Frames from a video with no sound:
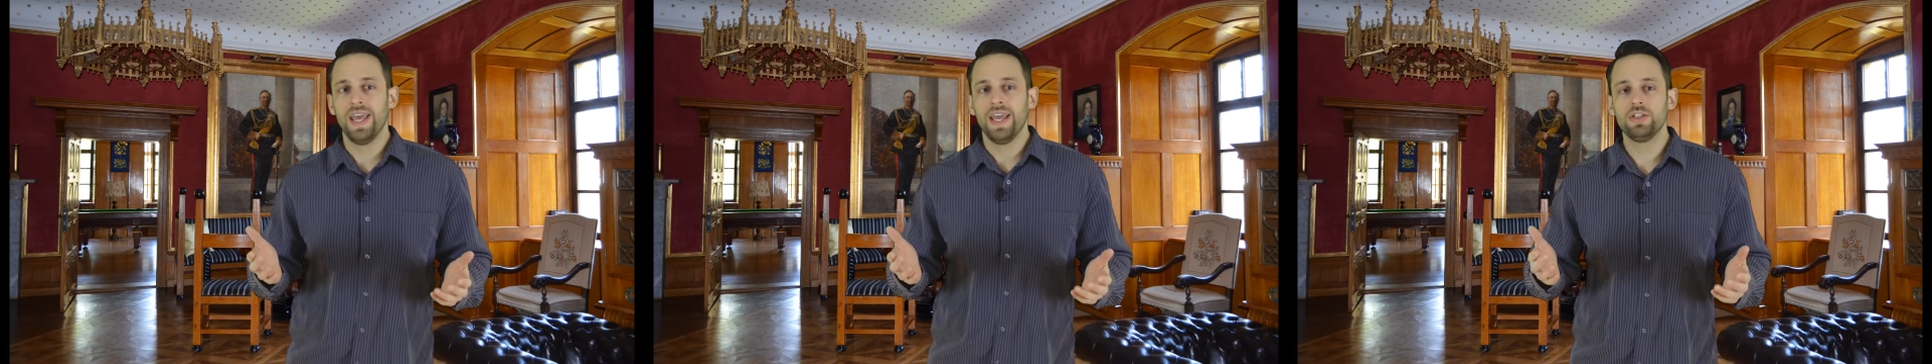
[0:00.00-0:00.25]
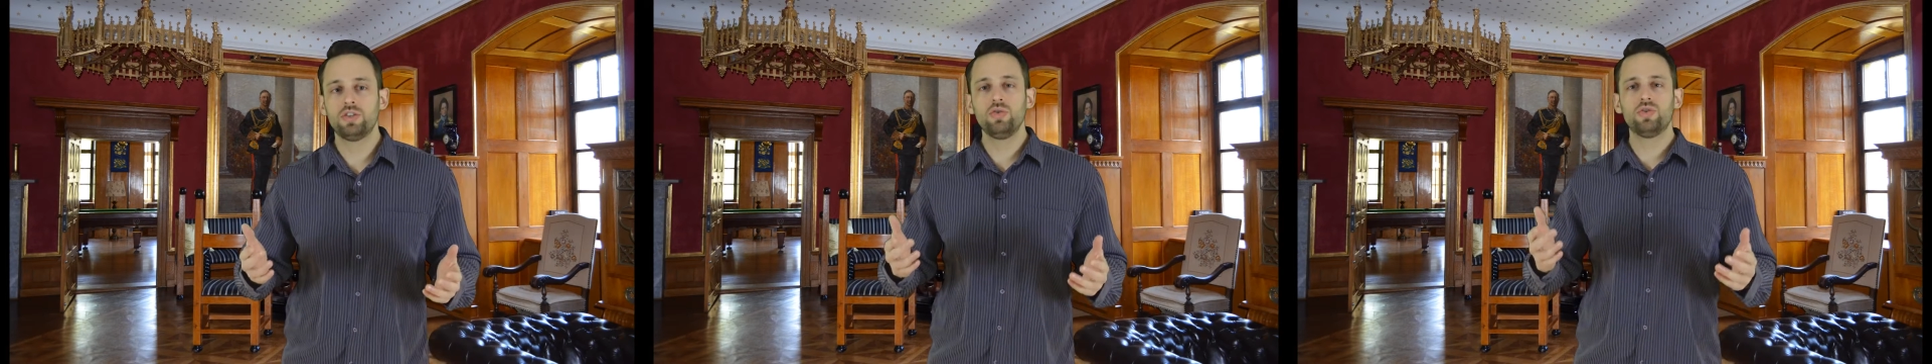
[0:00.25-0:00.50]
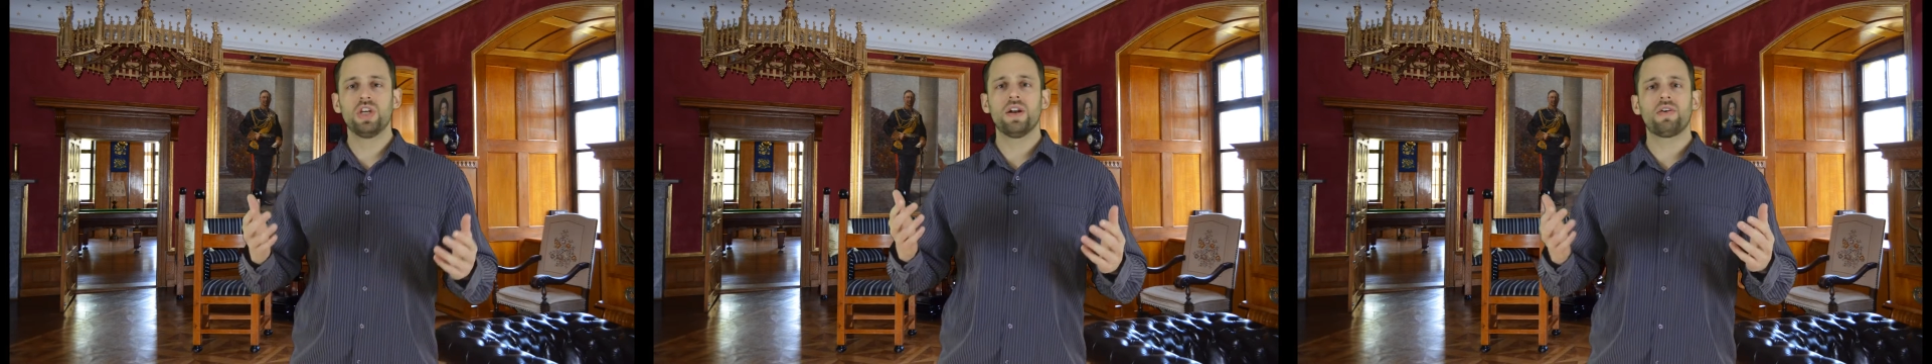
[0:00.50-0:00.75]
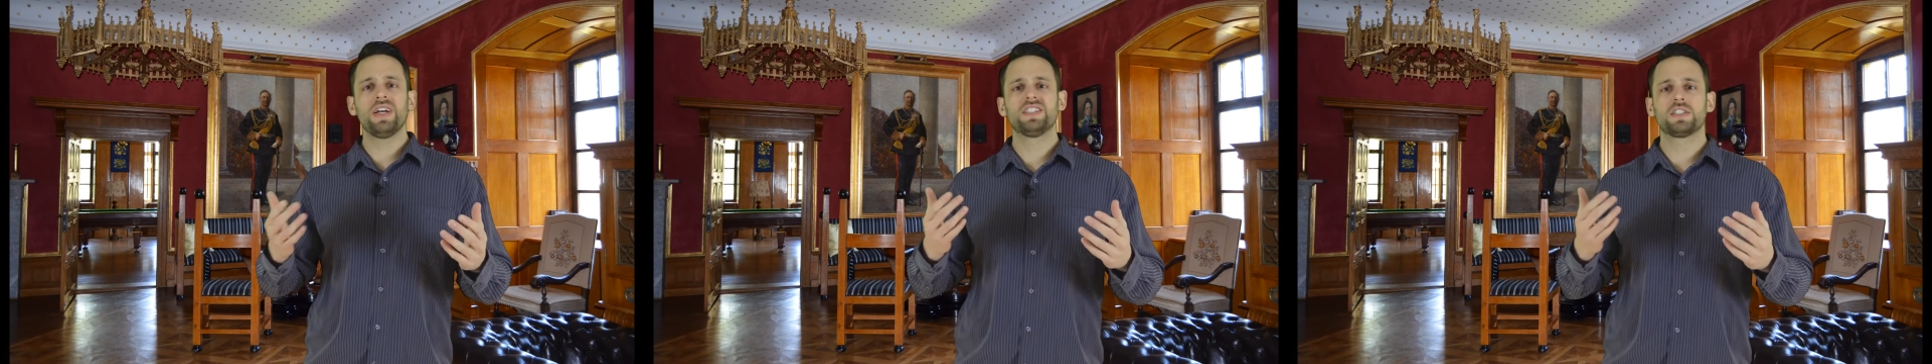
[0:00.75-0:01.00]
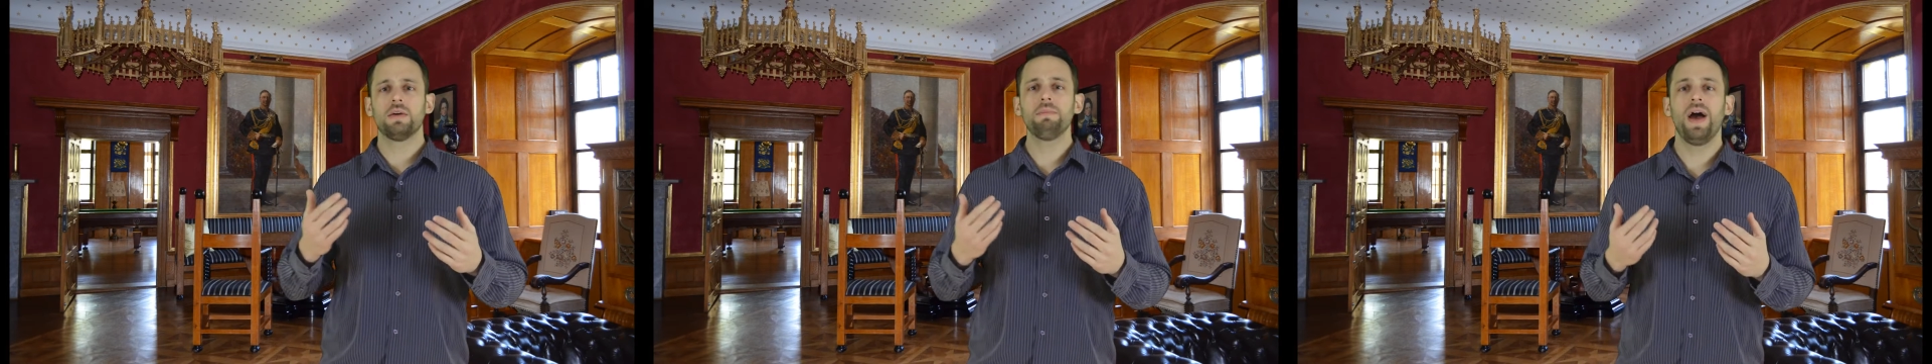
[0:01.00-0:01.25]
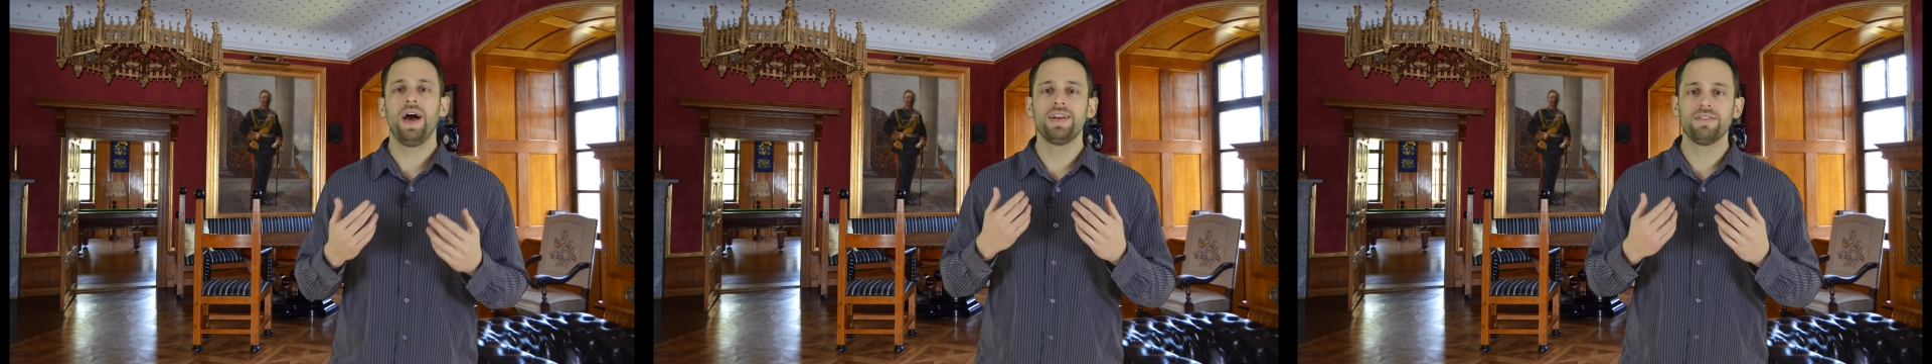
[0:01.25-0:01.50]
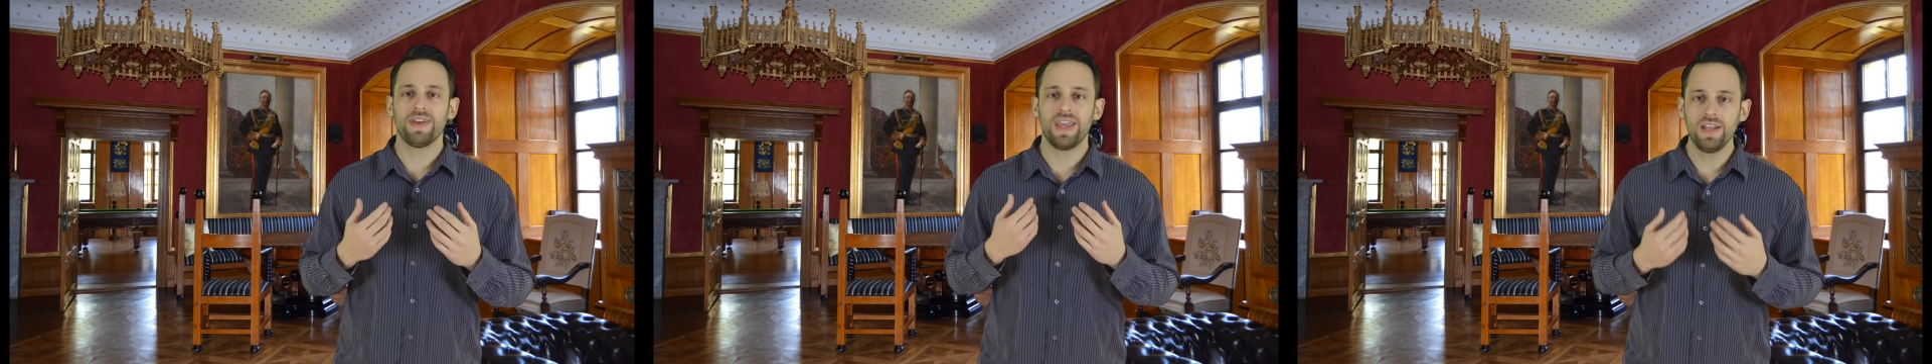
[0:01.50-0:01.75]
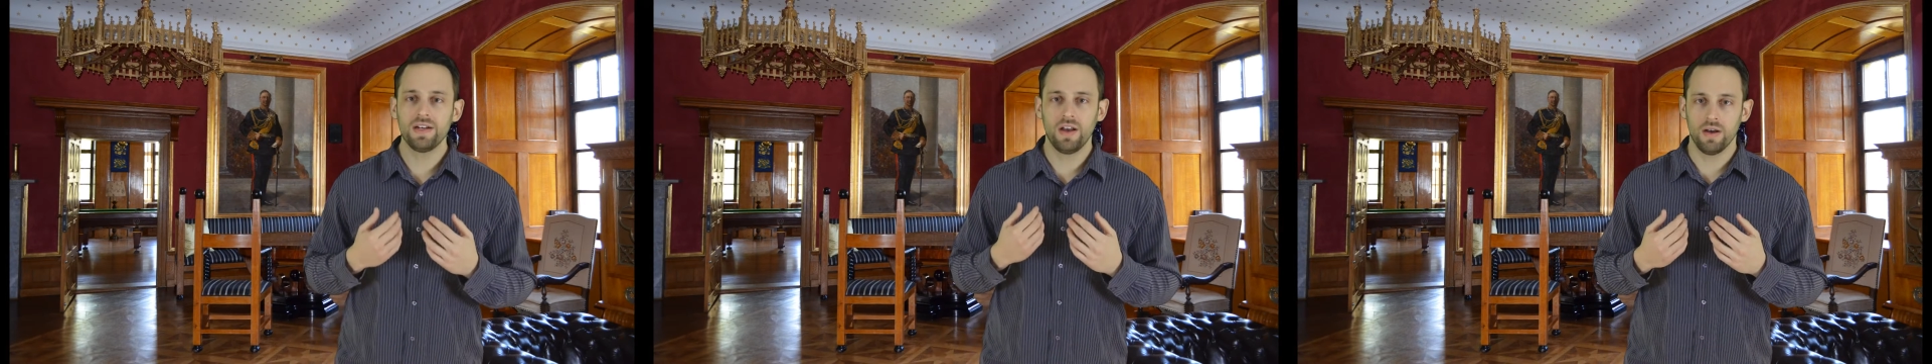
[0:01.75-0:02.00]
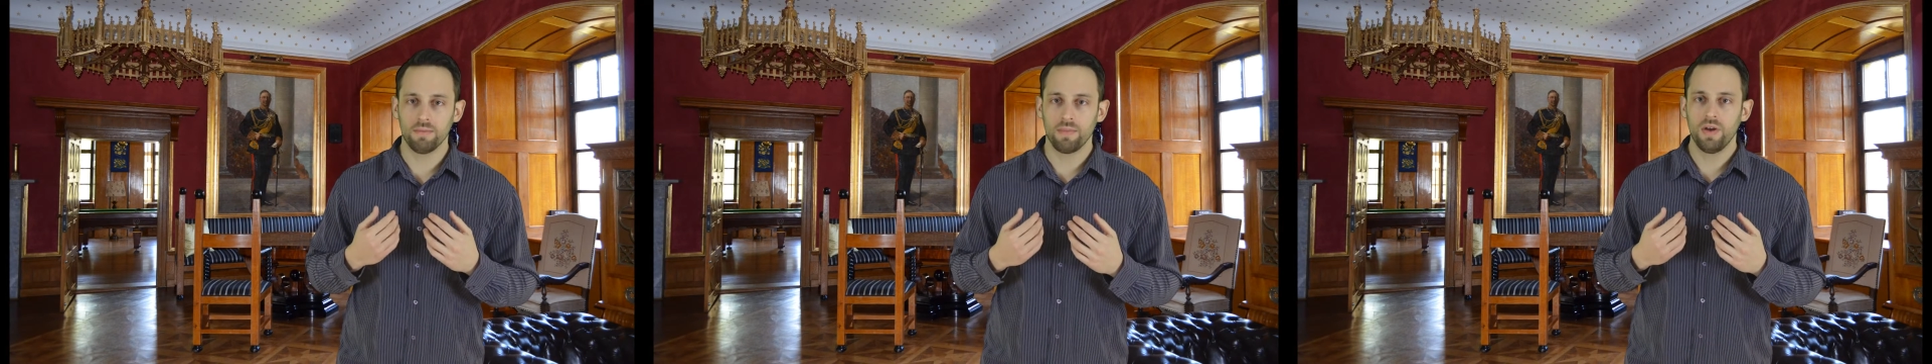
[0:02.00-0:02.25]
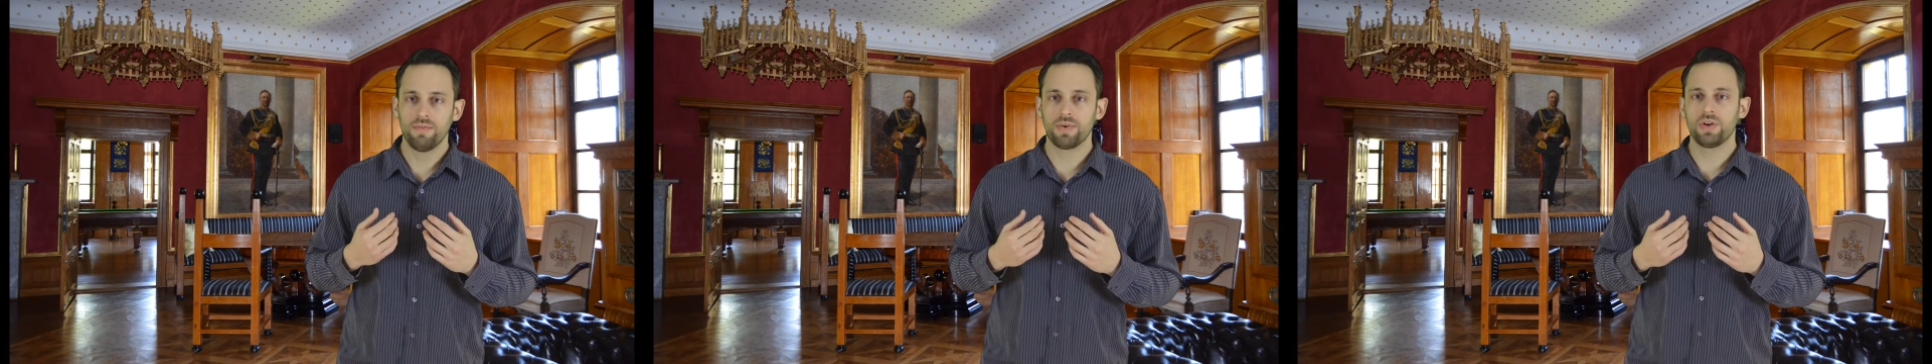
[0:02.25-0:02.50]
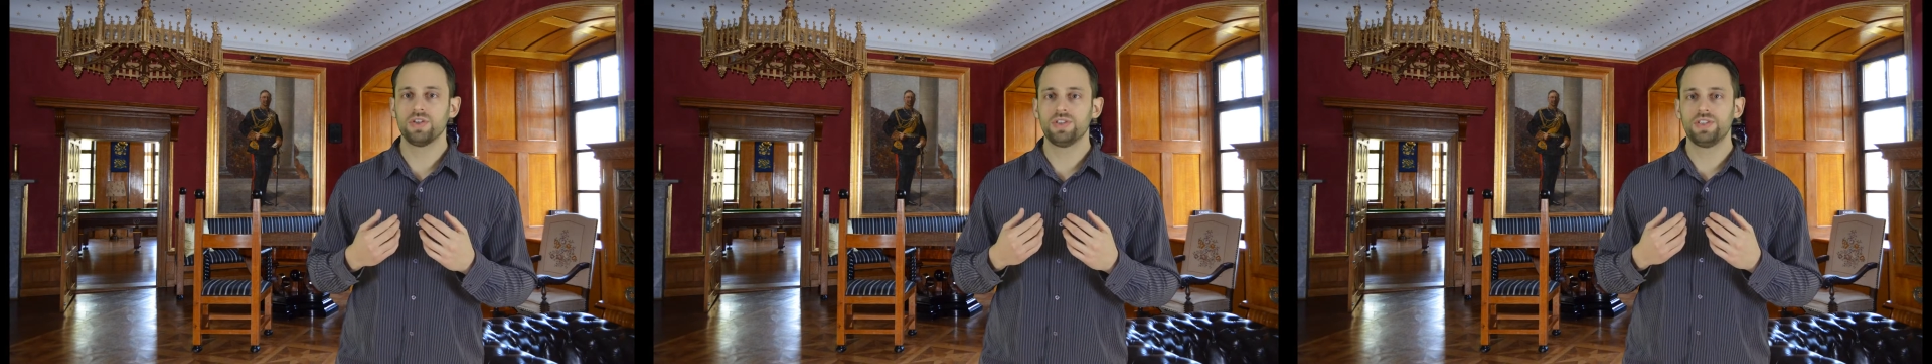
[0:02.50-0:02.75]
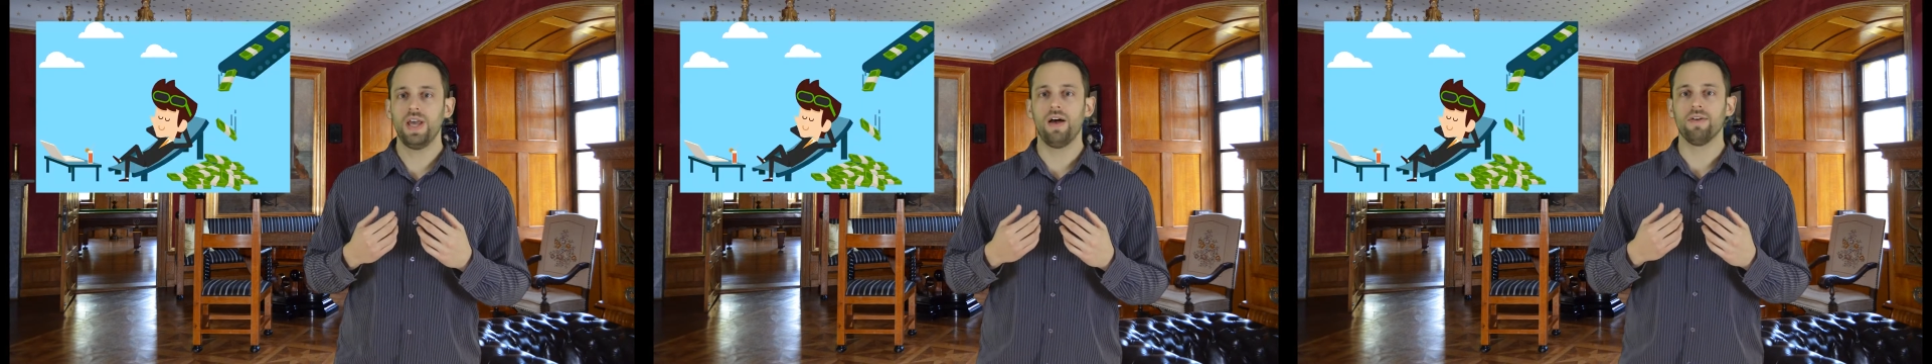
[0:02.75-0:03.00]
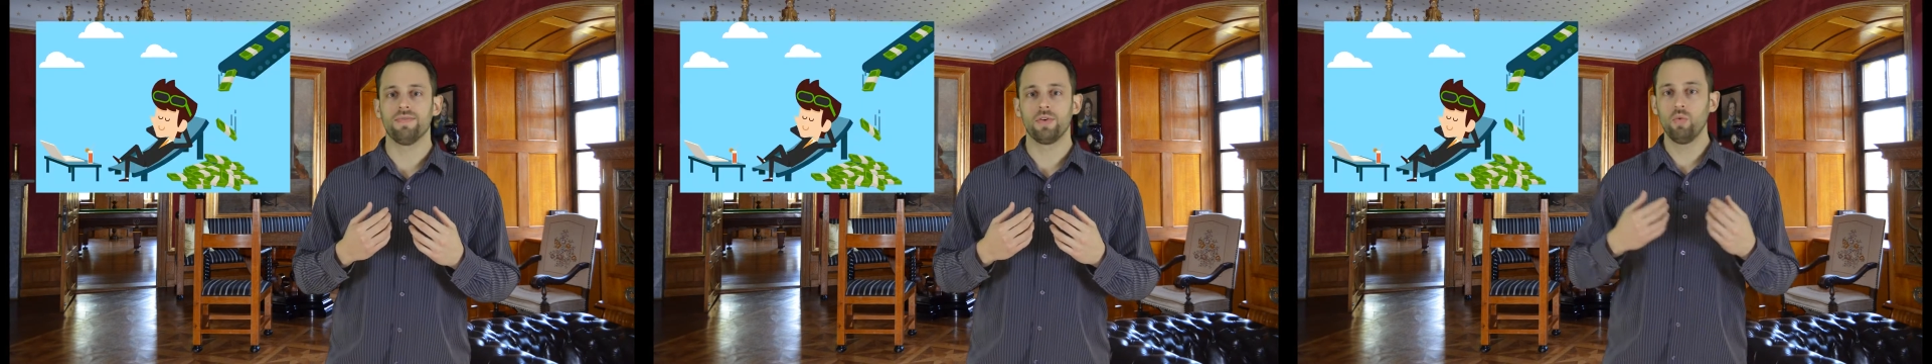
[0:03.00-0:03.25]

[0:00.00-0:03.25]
is to generate some kind of income for yourself.